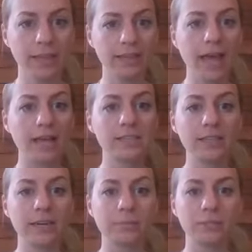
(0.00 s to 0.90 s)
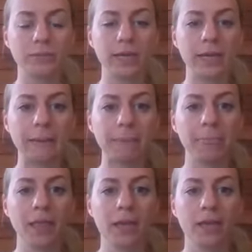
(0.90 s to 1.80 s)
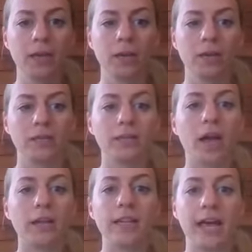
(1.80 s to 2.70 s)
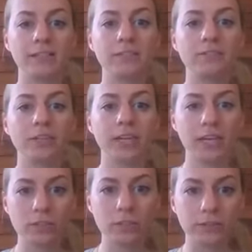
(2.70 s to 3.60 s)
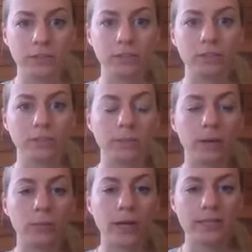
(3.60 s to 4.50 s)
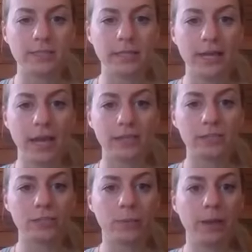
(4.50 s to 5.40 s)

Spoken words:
And lastly, I'm doing classes for kids over Zoom on Wednesday nights.